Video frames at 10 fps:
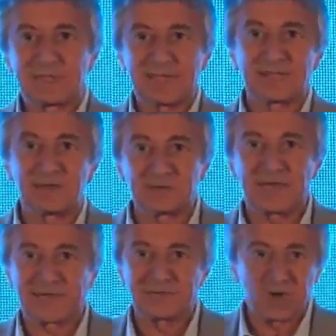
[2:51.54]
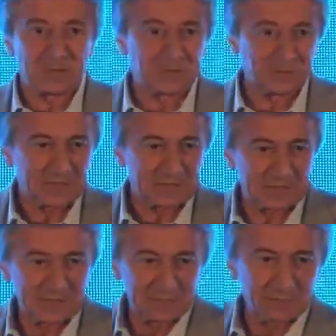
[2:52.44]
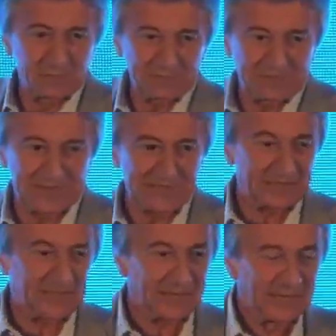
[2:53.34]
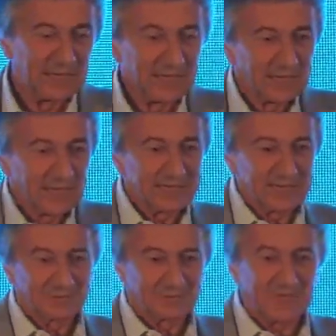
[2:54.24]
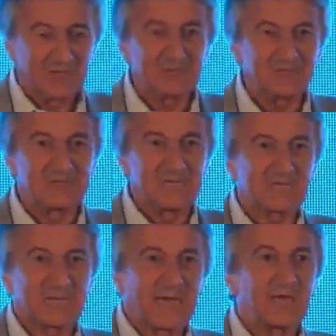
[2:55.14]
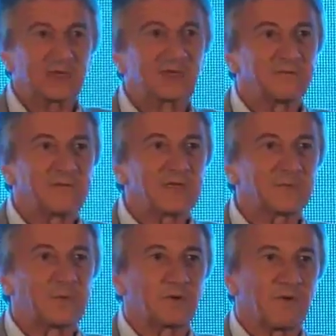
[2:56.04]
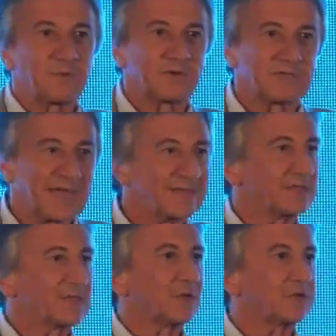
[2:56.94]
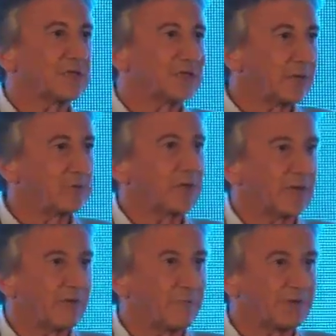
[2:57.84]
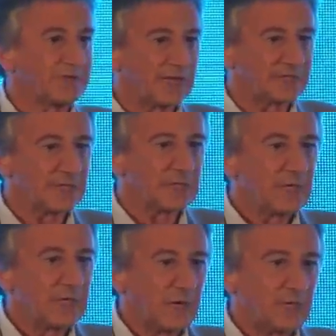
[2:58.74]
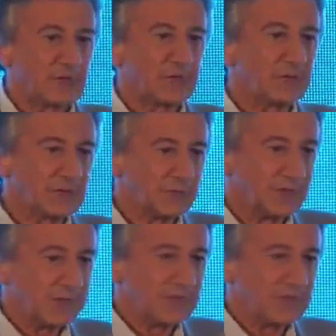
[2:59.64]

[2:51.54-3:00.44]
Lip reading: the end user have the opportunity to see them? What we're finding there. And then because of the dislocation that Facebook represents and social networking represents, I want to show you some of the